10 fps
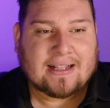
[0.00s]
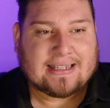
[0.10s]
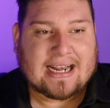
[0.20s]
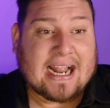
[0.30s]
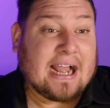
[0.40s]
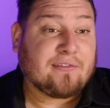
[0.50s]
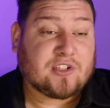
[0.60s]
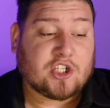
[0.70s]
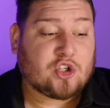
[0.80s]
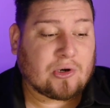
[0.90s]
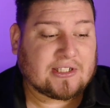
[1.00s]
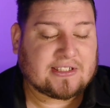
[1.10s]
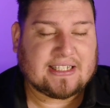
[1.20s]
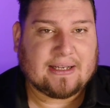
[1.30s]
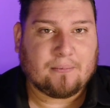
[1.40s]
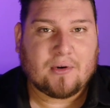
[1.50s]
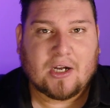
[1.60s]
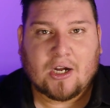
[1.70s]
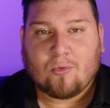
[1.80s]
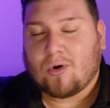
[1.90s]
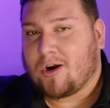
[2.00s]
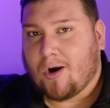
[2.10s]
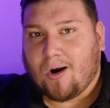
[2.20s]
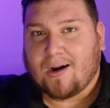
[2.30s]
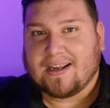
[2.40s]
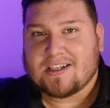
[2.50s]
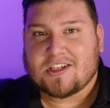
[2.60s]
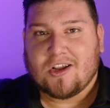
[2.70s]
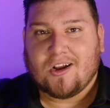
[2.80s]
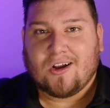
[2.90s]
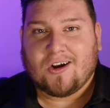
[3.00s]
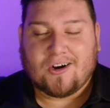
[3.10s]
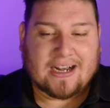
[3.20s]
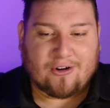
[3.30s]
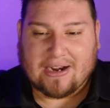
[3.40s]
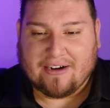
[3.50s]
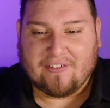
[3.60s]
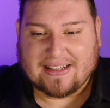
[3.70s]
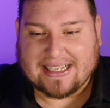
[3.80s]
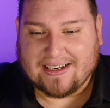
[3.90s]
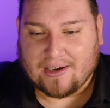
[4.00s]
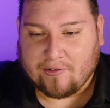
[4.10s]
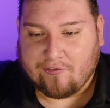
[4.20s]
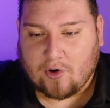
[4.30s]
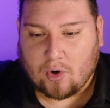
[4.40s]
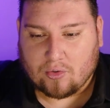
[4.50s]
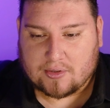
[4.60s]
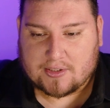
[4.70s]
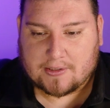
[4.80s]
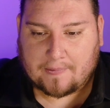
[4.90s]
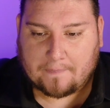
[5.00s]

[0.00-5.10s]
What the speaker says: that I have to trust him regardless on how everything unfolds.